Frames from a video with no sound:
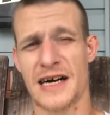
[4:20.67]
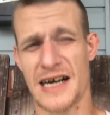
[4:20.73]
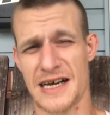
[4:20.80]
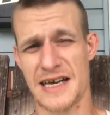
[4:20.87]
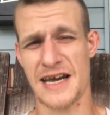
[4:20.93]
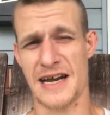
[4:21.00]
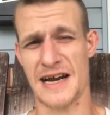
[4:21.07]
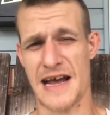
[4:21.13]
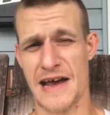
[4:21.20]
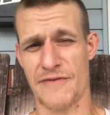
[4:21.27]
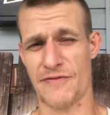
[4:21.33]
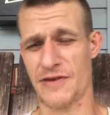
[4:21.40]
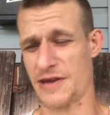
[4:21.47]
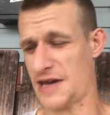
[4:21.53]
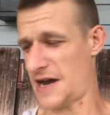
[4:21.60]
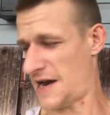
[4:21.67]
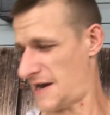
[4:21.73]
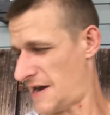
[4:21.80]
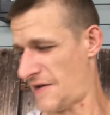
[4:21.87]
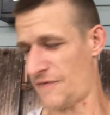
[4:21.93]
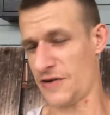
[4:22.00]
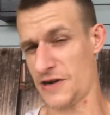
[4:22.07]
I can't have the
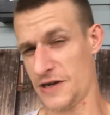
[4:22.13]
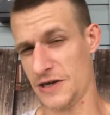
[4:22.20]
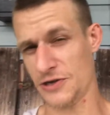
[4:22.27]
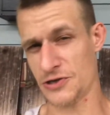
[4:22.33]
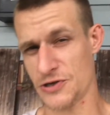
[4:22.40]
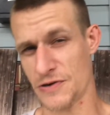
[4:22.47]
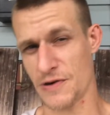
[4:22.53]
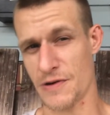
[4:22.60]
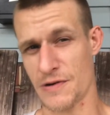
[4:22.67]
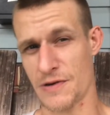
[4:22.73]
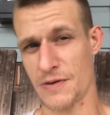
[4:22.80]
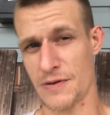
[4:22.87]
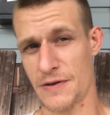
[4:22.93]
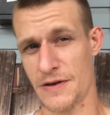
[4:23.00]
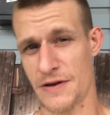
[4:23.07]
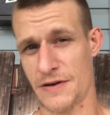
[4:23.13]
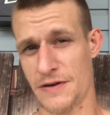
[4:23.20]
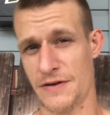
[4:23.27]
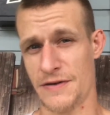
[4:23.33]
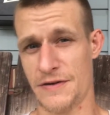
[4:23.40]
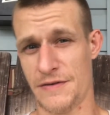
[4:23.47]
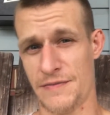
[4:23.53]
cat having a heat stroke.
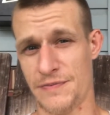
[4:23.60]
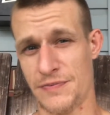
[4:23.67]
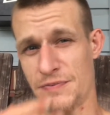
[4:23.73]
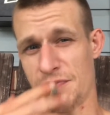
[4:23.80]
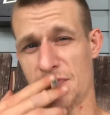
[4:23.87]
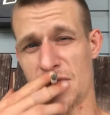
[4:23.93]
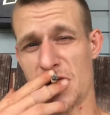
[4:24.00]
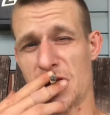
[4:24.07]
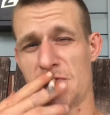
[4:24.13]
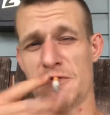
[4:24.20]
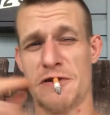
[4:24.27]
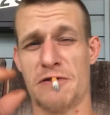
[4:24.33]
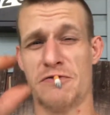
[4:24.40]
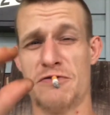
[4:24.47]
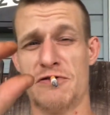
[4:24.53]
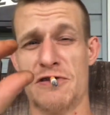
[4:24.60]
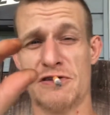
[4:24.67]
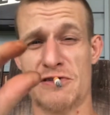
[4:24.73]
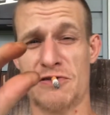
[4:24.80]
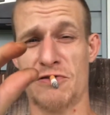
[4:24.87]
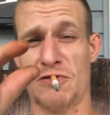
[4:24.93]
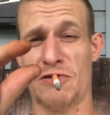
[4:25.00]
But I'm like
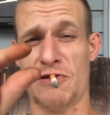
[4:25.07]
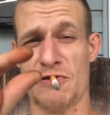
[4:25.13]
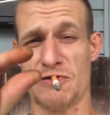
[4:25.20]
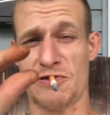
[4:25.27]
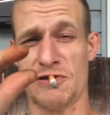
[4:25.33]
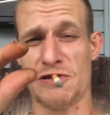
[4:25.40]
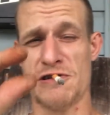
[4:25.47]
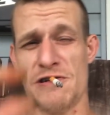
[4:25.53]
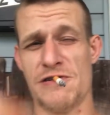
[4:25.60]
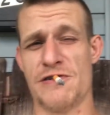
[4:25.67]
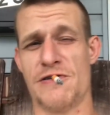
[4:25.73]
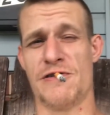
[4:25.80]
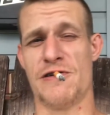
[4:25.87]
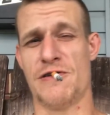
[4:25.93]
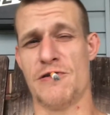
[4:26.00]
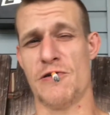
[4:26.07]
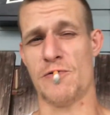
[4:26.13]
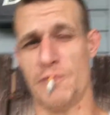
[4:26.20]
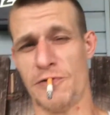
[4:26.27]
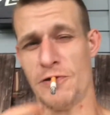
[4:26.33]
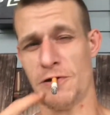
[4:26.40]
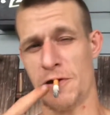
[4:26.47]
this close to getting her in,
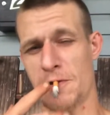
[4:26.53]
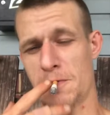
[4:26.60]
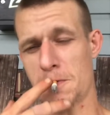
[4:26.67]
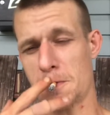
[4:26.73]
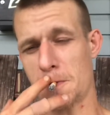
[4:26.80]
hopefully.